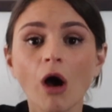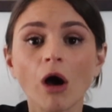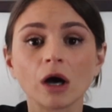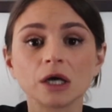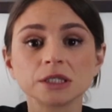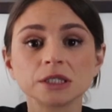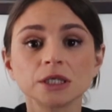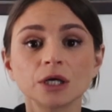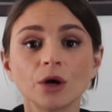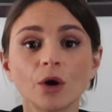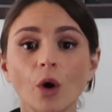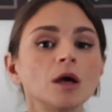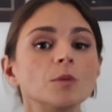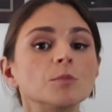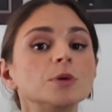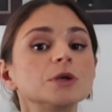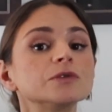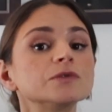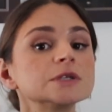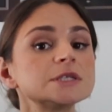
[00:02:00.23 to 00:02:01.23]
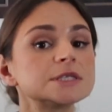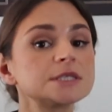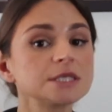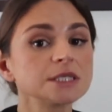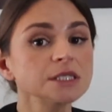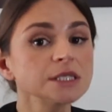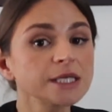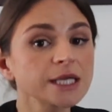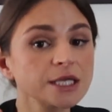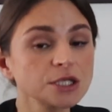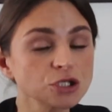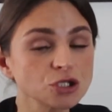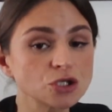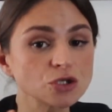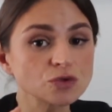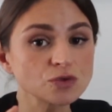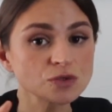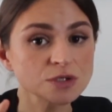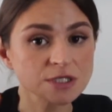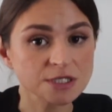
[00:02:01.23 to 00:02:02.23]
on, but we still can
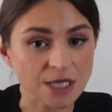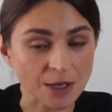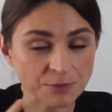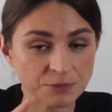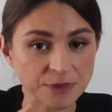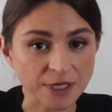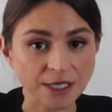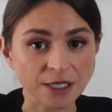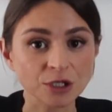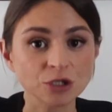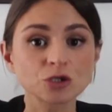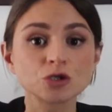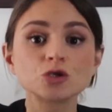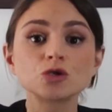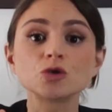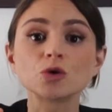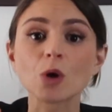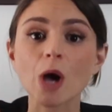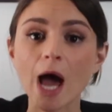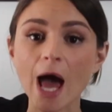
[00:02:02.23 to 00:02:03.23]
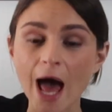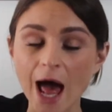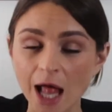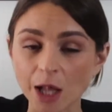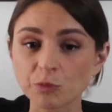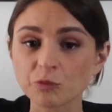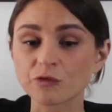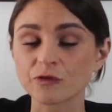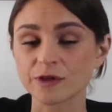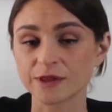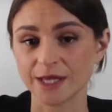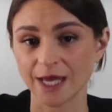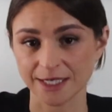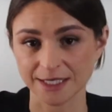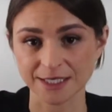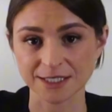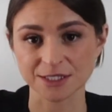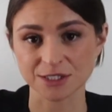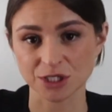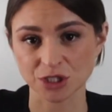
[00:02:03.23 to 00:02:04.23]
do something to help with
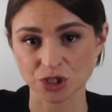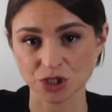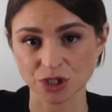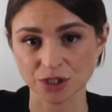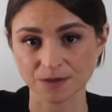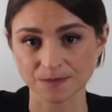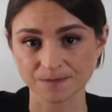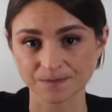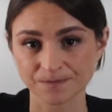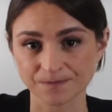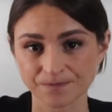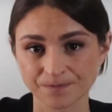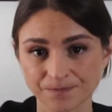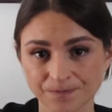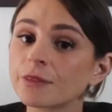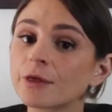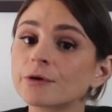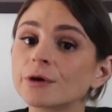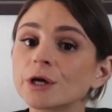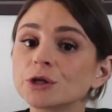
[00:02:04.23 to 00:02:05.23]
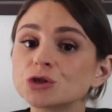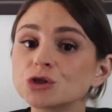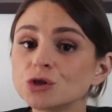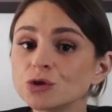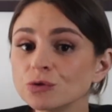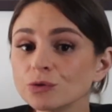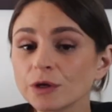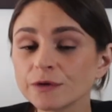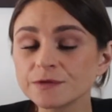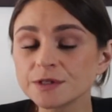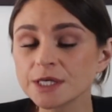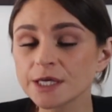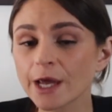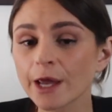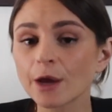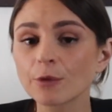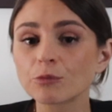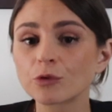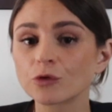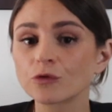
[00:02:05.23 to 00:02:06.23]
that condition. There are 2
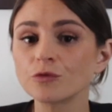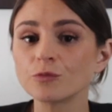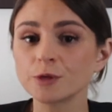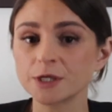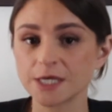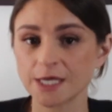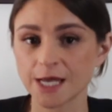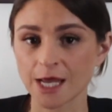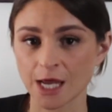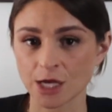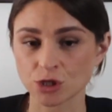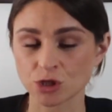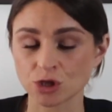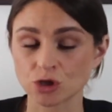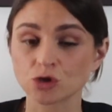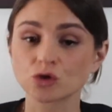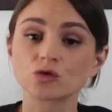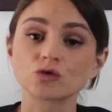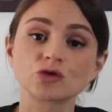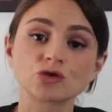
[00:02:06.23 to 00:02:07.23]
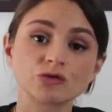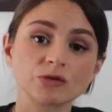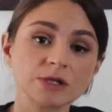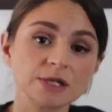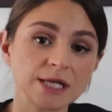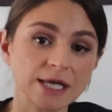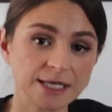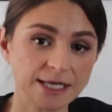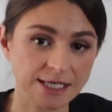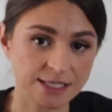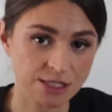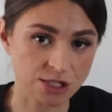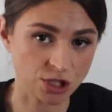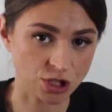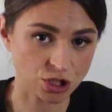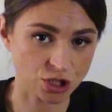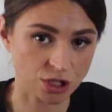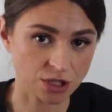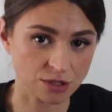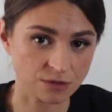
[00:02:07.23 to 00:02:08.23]
FDA-approved medications to treat that
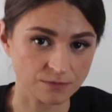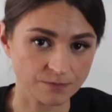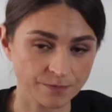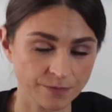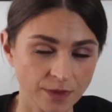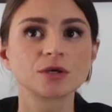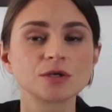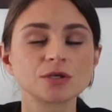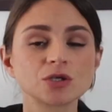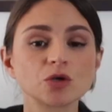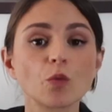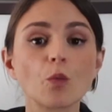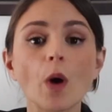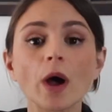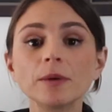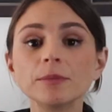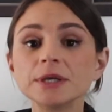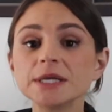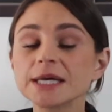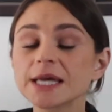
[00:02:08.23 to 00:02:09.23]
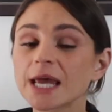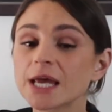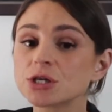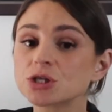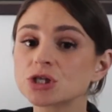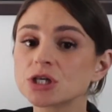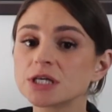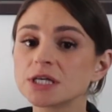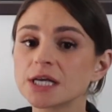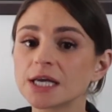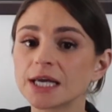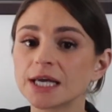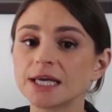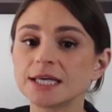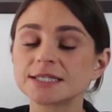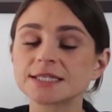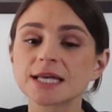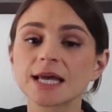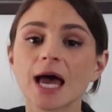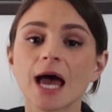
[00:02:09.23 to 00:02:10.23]
condition. So one medication
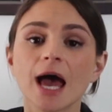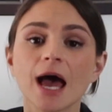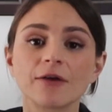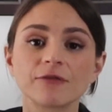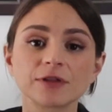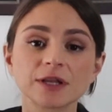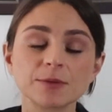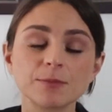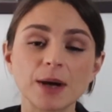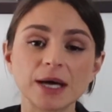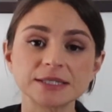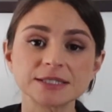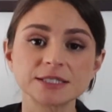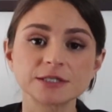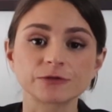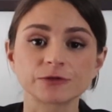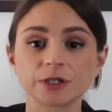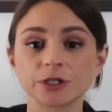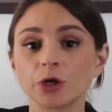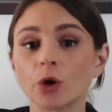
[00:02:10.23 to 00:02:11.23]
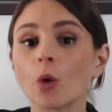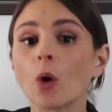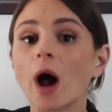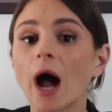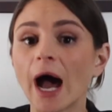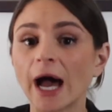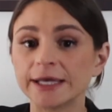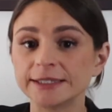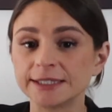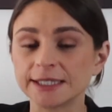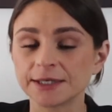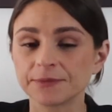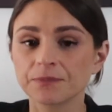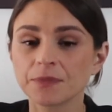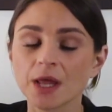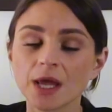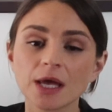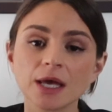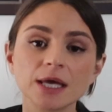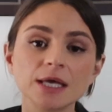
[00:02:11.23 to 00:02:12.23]
is flibanserin or ADI.
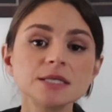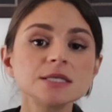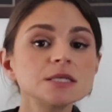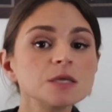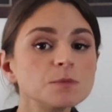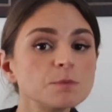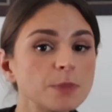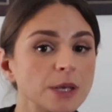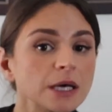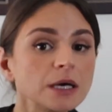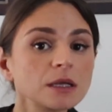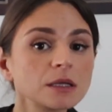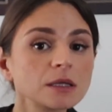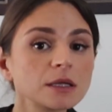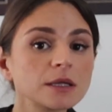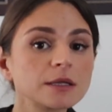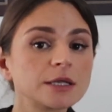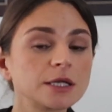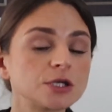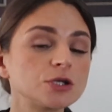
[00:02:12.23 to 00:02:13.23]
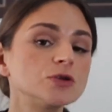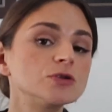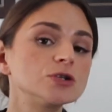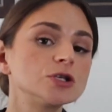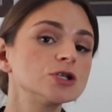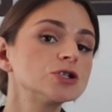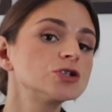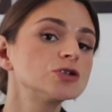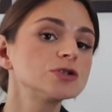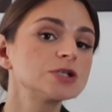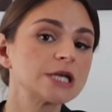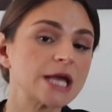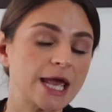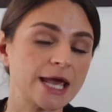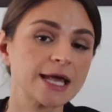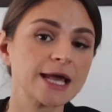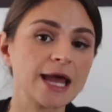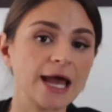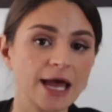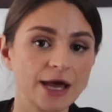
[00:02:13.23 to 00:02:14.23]
It's a pill that you need to
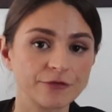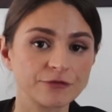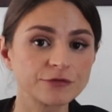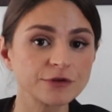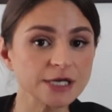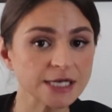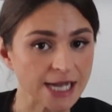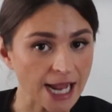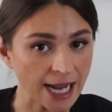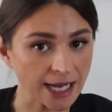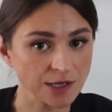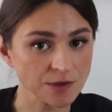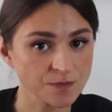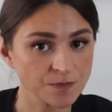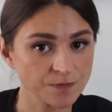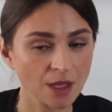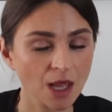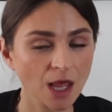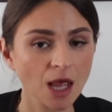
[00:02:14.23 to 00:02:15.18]
take every day